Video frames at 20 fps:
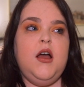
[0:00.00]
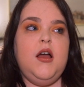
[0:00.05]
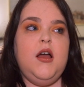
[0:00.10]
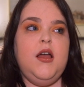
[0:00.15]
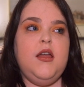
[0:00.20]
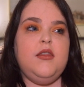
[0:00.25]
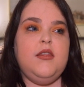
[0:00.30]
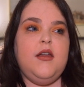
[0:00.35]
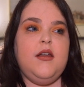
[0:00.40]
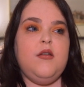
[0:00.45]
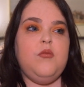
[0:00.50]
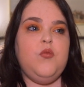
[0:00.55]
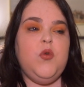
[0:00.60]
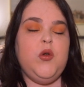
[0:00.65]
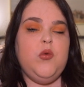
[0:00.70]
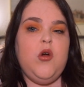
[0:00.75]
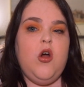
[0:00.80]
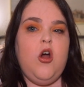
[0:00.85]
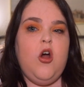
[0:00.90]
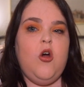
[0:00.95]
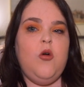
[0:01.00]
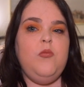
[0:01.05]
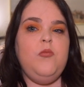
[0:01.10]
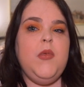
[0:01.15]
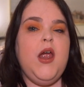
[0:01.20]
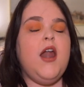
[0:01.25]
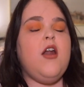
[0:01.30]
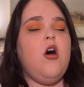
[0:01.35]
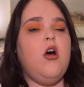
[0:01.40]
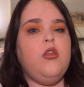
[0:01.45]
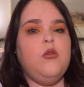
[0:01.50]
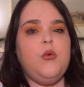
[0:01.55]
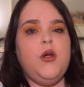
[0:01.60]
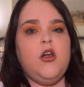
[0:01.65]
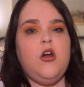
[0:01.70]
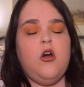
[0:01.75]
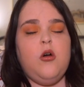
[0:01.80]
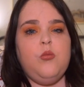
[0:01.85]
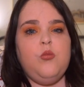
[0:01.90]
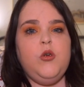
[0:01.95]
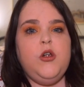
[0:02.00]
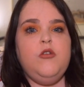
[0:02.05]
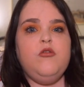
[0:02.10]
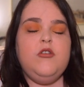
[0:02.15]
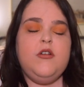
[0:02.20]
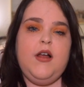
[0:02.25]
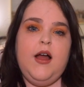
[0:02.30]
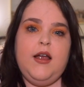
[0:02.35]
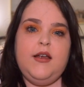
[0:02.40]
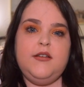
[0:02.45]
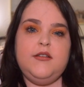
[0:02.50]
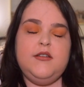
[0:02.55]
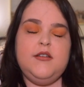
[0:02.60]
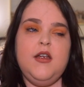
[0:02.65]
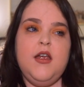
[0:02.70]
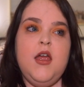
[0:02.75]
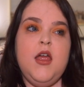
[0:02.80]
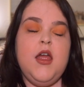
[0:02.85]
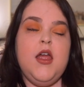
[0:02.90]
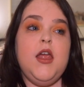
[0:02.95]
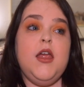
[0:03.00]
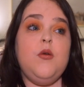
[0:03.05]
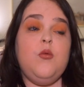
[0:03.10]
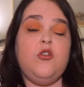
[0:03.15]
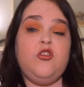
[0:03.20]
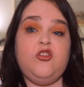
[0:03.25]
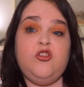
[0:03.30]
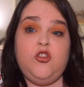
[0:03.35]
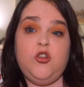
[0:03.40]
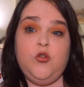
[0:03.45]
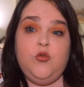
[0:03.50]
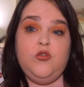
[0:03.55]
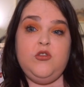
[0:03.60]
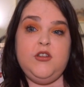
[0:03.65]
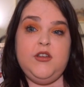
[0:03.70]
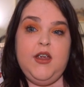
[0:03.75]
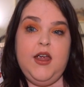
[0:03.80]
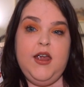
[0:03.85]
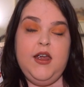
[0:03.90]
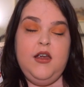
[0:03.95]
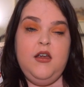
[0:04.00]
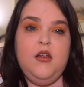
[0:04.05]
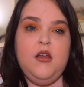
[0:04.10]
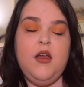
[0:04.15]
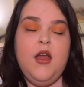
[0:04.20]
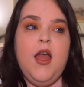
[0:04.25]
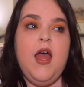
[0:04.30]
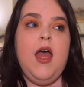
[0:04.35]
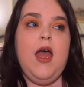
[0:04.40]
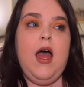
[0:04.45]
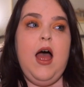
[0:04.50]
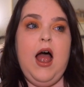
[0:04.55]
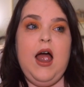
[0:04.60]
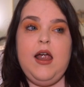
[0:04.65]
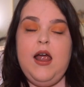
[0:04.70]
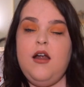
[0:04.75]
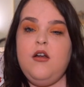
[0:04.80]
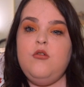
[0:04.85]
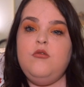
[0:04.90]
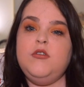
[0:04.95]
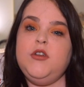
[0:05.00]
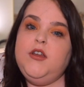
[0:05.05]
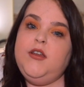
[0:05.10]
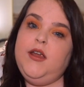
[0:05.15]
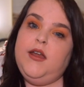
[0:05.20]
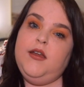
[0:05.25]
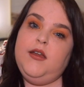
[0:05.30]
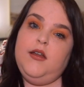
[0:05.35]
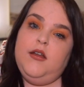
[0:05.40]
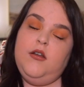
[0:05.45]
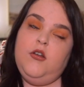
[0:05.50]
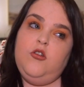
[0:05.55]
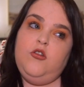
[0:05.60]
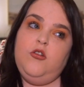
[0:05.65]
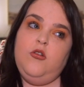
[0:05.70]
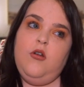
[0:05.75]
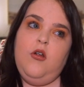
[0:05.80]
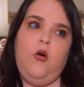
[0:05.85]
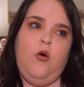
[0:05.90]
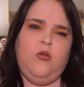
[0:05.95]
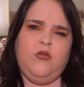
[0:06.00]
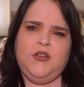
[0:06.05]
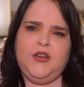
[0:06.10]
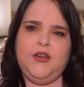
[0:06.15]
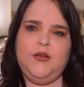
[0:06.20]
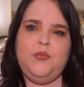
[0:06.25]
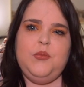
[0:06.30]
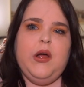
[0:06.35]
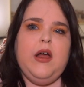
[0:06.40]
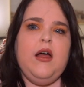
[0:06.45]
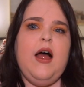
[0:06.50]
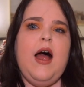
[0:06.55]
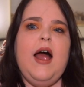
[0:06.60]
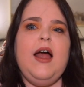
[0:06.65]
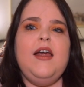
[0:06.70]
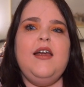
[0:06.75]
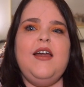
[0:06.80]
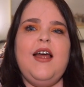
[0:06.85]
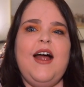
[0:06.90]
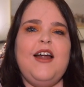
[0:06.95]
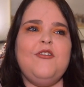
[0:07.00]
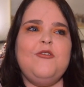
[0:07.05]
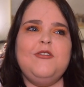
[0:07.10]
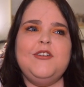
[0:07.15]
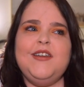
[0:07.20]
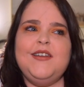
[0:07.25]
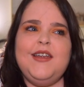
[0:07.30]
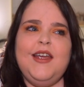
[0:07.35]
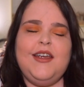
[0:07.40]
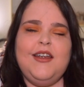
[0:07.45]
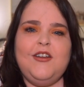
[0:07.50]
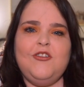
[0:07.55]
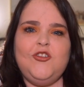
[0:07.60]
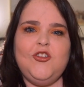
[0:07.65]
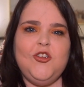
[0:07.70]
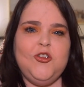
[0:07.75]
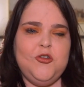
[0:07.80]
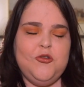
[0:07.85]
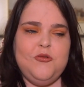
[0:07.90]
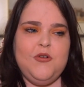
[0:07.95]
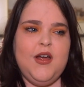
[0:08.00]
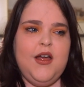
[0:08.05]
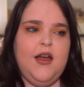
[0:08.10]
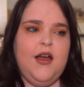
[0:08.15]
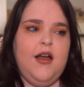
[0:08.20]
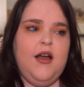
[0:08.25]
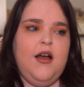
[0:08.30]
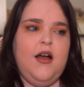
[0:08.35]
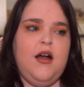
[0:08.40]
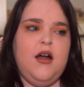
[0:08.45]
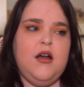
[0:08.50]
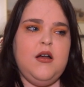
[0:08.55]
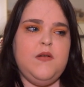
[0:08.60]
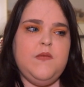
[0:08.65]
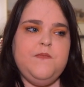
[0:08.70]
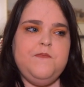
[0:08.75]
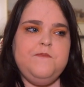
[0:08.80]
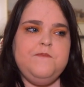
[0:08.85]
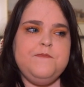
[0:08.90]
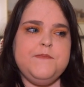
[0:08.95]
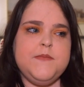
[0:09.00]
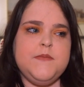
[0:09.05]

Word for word: And then we went home, and on the way home, we realized it was Tuesday. I had only taken, only, but I had only taken two, um,